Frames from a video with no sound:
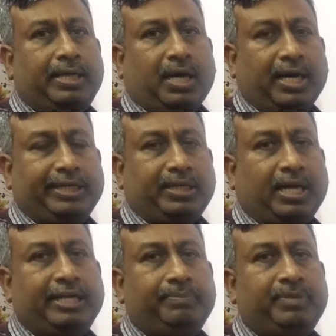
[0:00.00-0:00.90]
height.
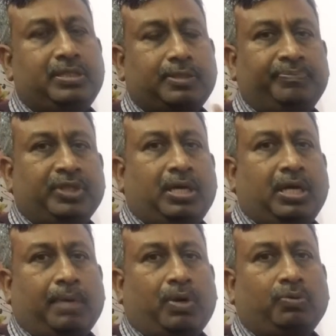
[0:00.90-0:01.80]
Height means
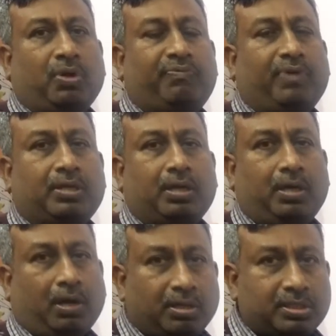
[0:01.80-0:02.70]
amount of water
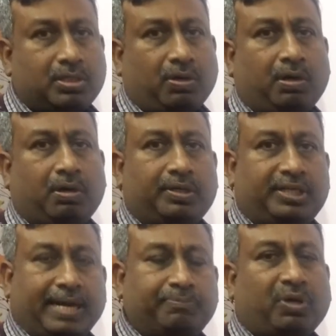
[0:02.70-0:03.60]
lost, or
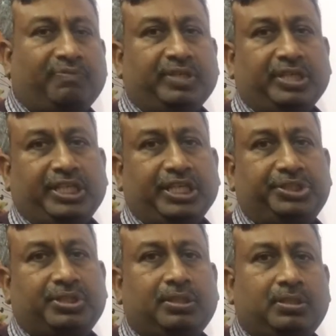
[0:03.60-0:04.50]
depth of
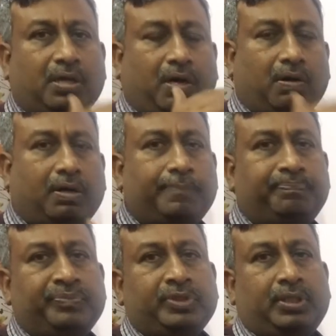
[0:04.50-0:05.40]
irrigation, or
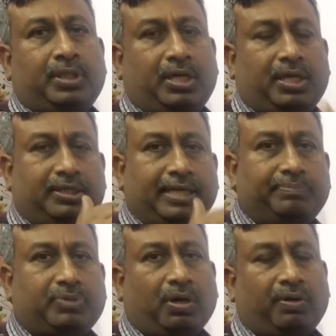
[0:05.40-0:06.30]

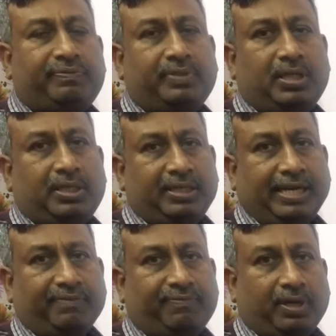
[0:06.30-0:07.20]
depth of
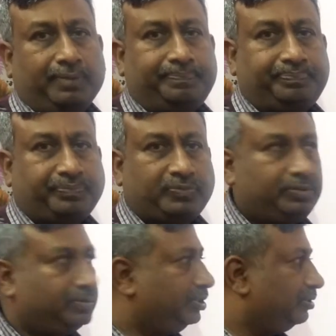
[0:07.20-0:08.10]
rainfall.
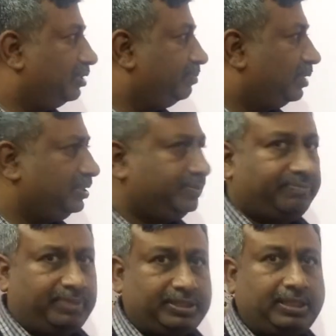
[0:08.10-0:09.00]
So this was very
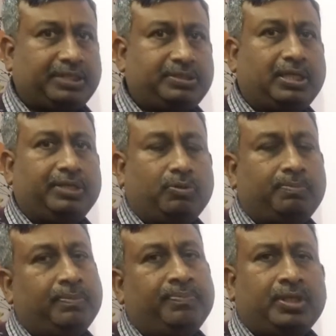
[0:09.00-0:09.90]
basic lecture. I hope
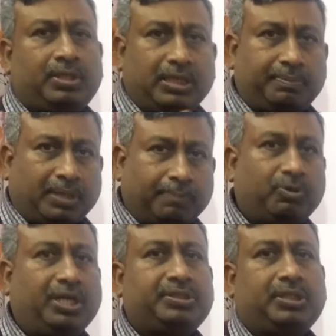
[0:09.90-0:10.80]
aapko
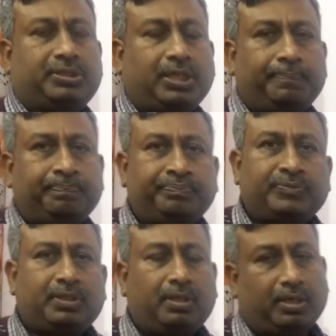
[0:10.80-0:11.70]
lecture acha
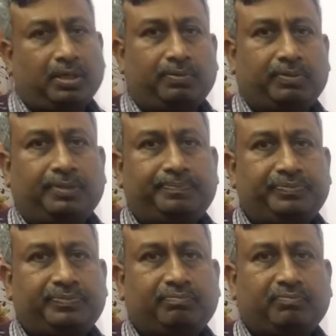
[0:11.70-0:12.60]
laga hoga.
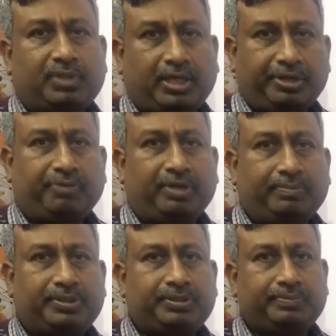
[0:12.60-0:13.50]
Thank you very
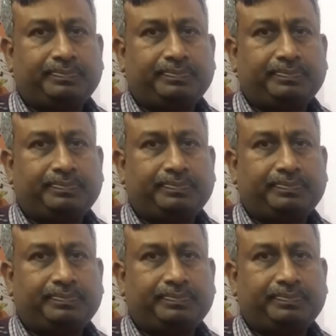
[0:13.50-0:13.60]
much.